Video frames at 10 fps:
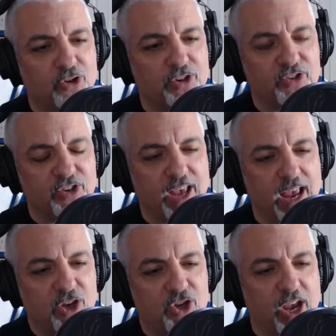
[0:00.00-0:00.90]
to see
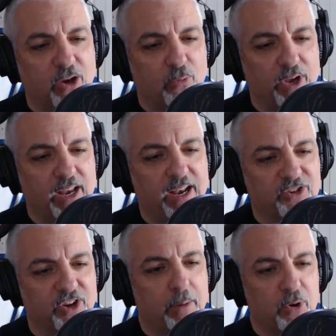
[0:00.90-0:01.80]
A.J. Green as a
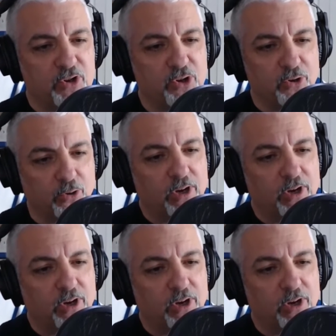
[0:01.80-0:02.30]
number 2